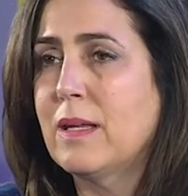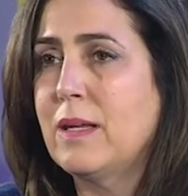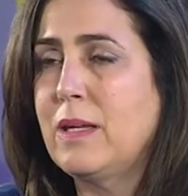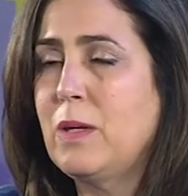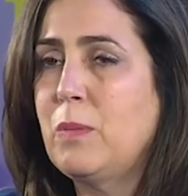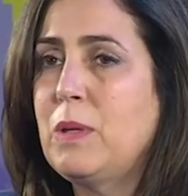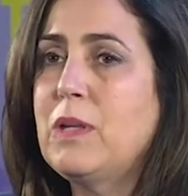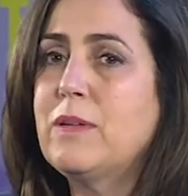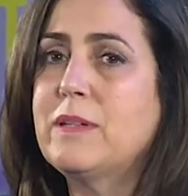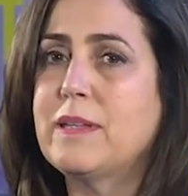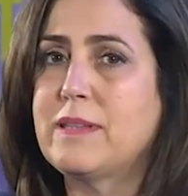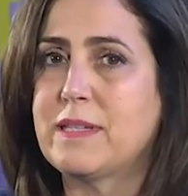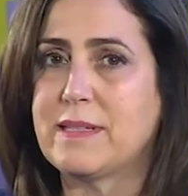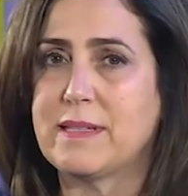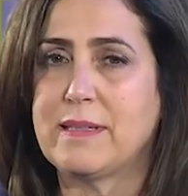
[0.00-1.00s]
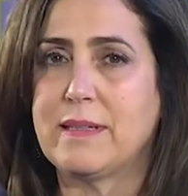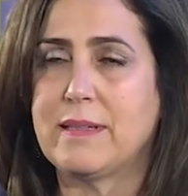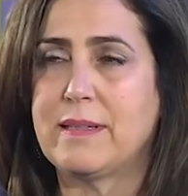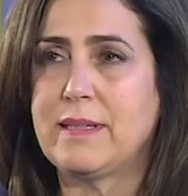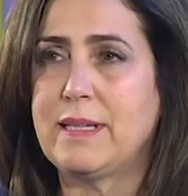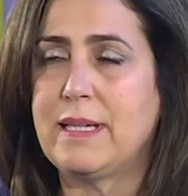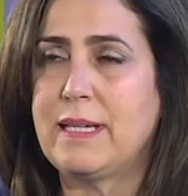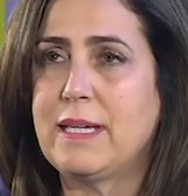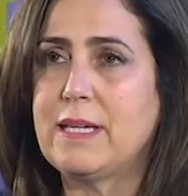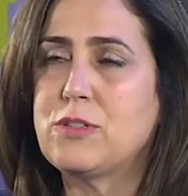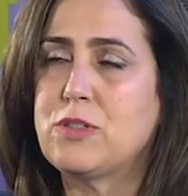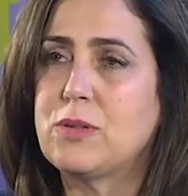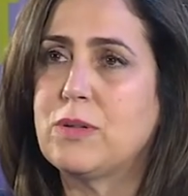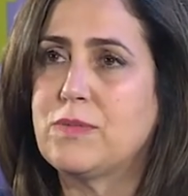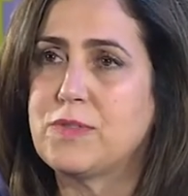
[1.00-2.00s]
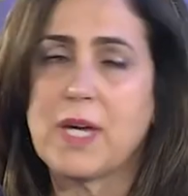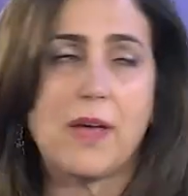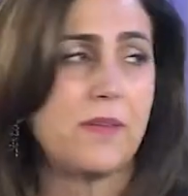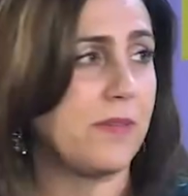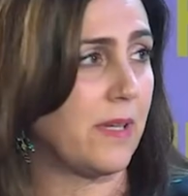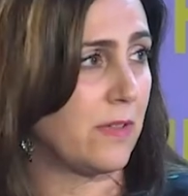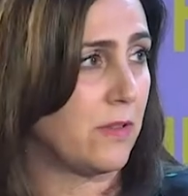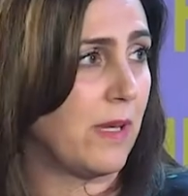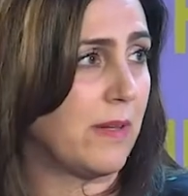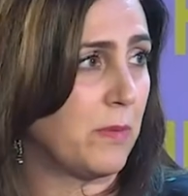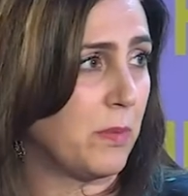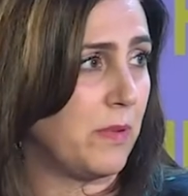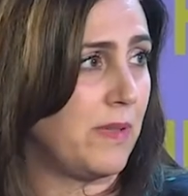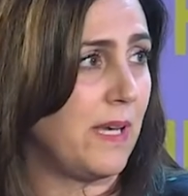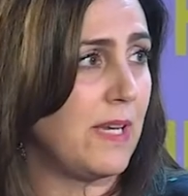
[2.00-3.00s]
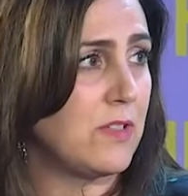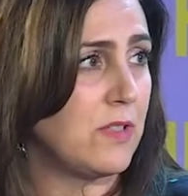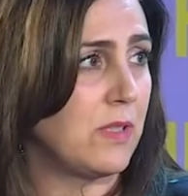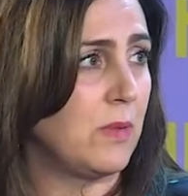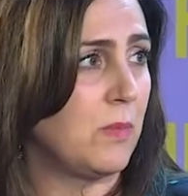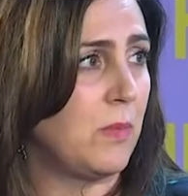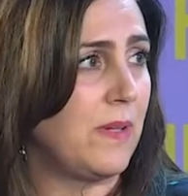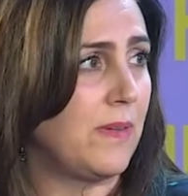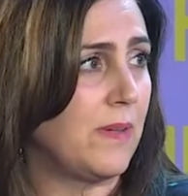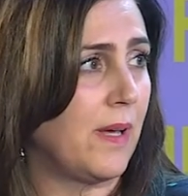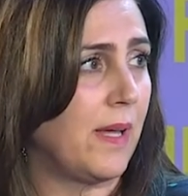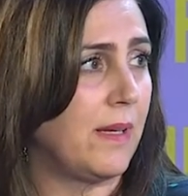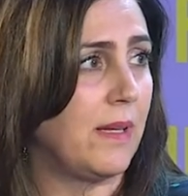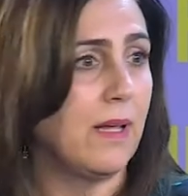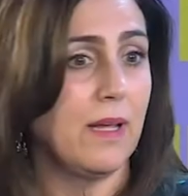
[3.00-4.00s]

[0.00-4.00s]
you know, we looked at the issue of child sexual exploitation, and we said,